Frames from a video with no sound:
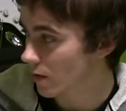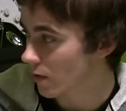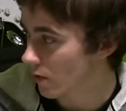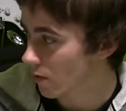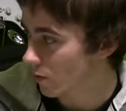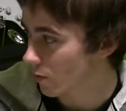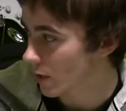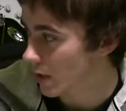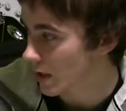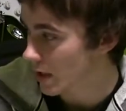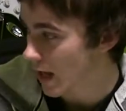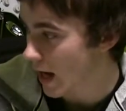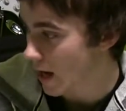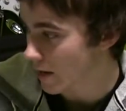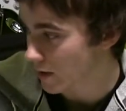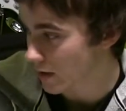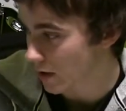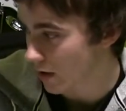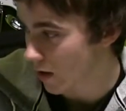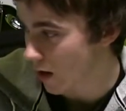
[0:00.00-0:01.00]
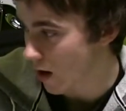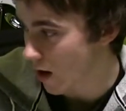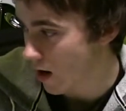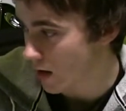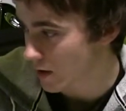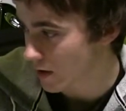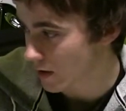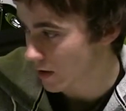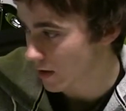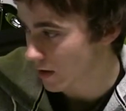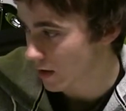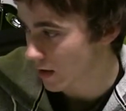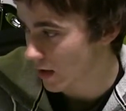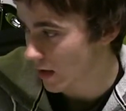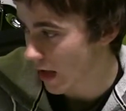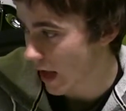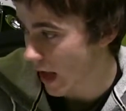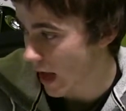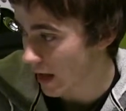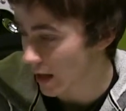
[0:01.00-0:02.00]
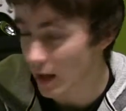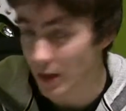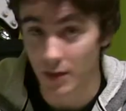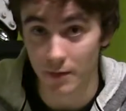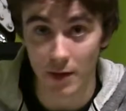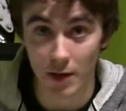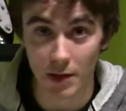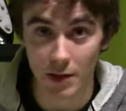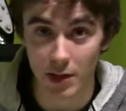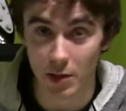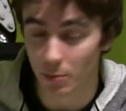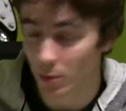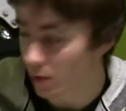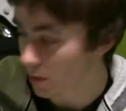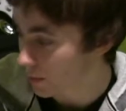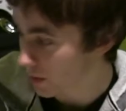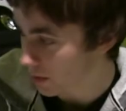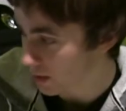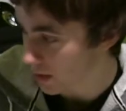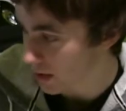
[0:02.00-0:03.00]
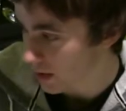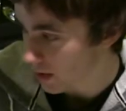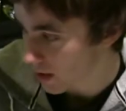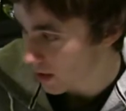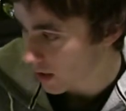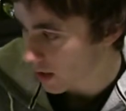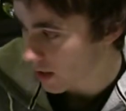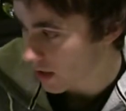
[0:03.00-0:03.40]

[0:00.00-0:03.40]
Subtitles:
3 casting cost, and it's a very simple ability.